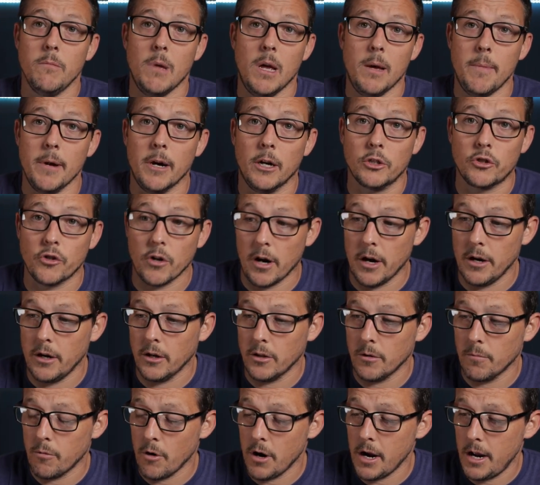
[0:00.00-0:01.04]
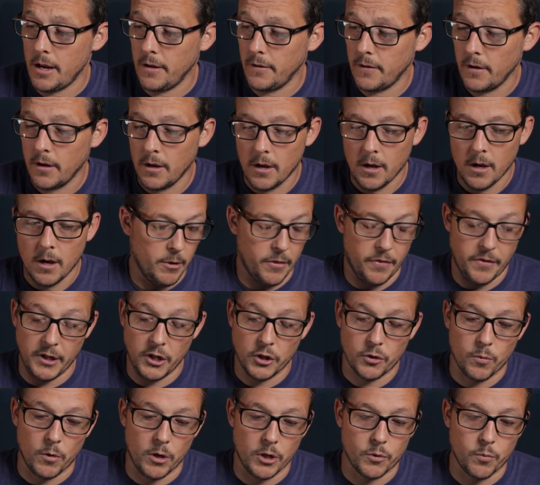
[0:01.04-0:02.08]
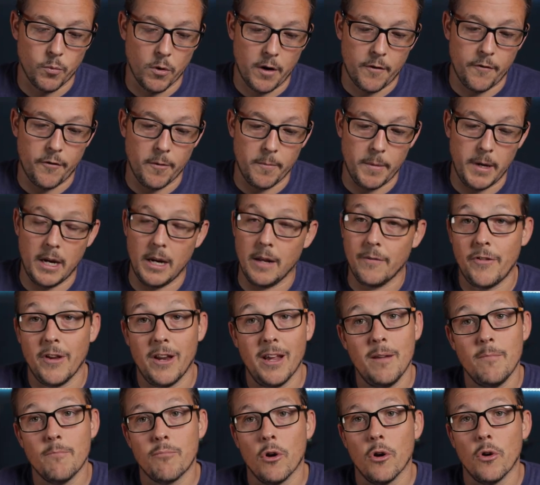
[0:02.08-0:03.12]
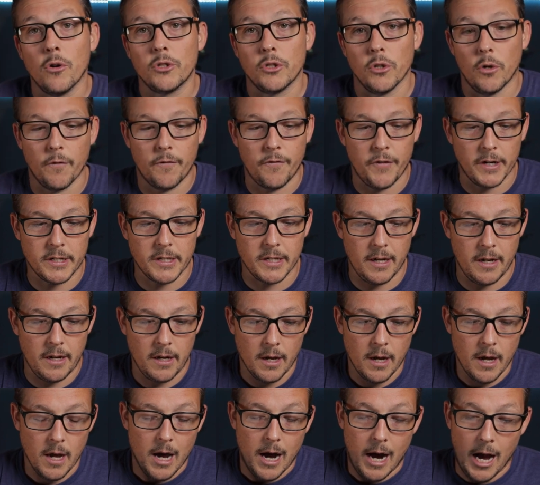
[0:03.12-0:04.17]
Maybe I'll try another brand, but these ones work for me, and if it ain't broke, don't fix it.